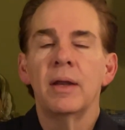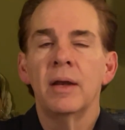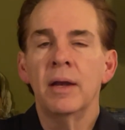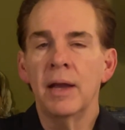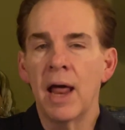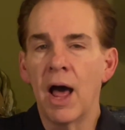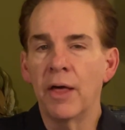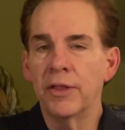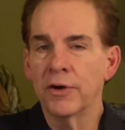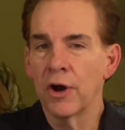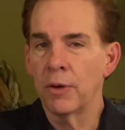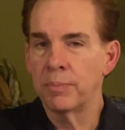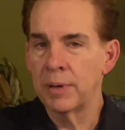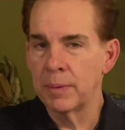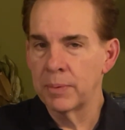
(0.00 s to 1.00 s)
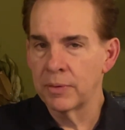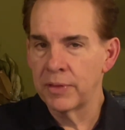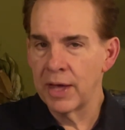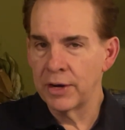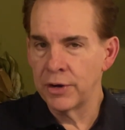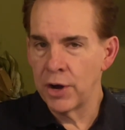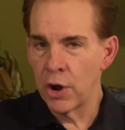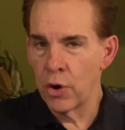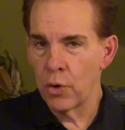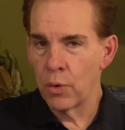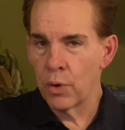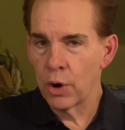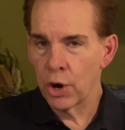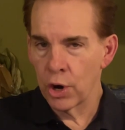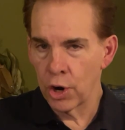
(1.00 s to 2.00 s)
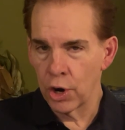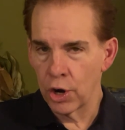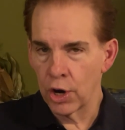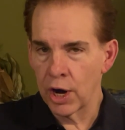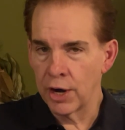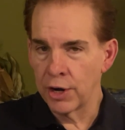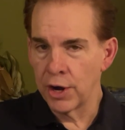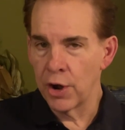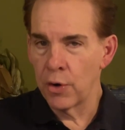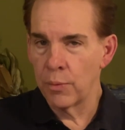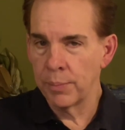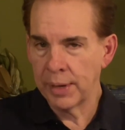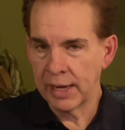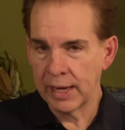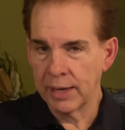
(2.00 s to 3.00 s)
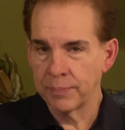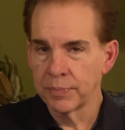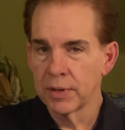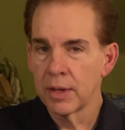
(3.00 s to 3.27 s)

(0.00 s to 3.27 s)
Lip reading: Now, there are people that know her and know me,